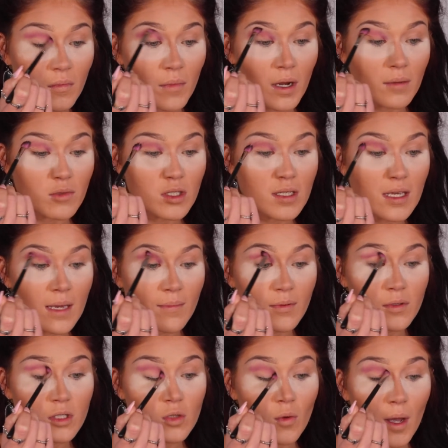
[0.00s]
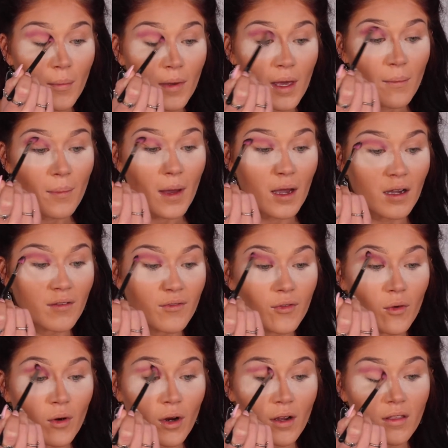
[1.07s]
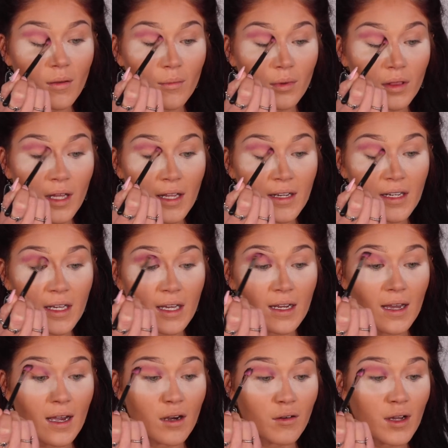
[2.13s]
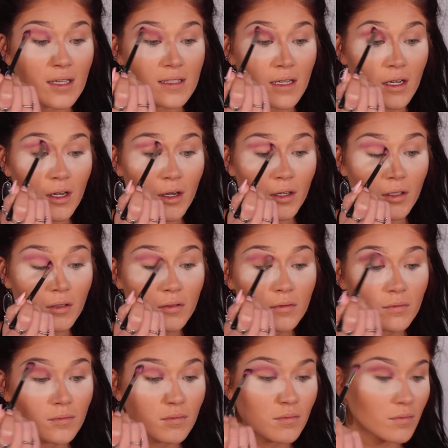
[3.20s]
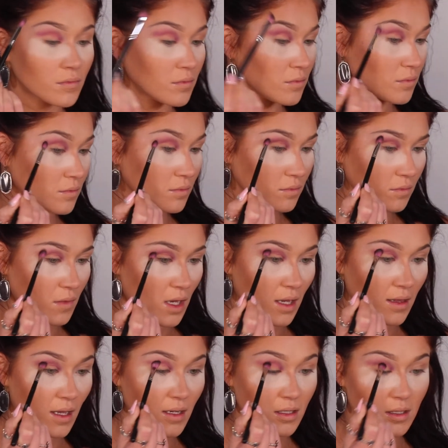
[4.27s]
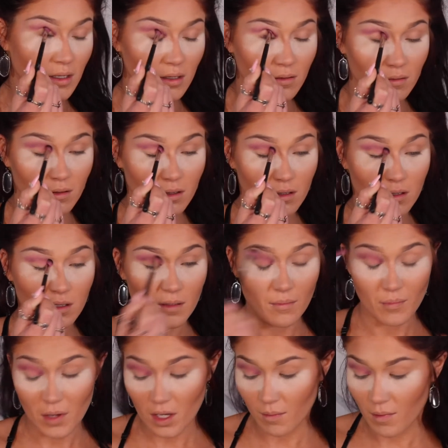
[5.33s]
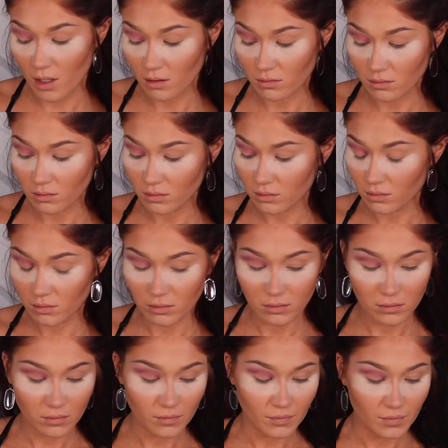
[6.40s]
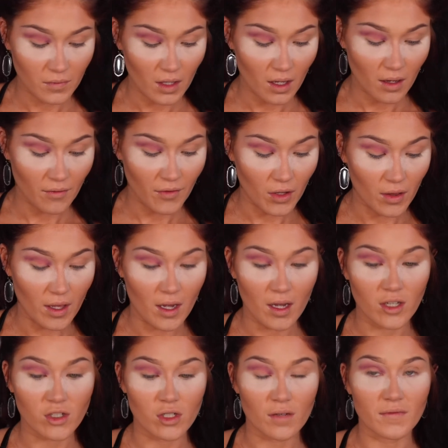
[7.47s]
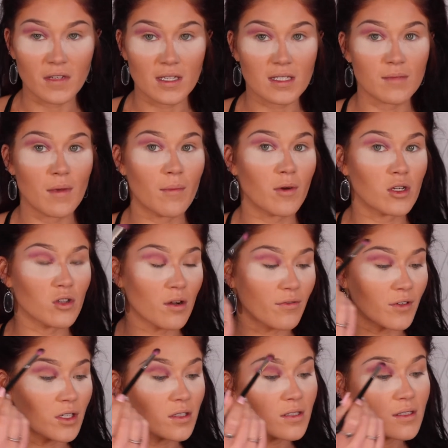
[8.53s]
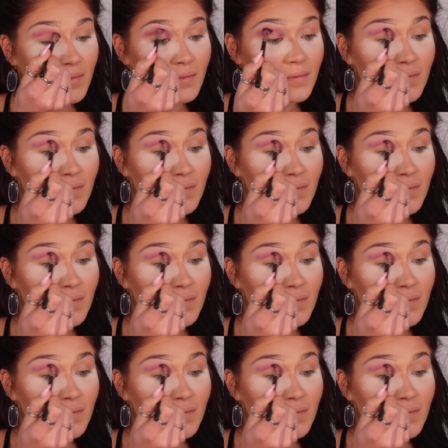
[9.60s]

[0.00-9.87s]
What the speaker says: I'm just going to keep swiping it back and forth, blending it out as I go. Man, that is some pigment. I feel like I should have dusted my brush off first.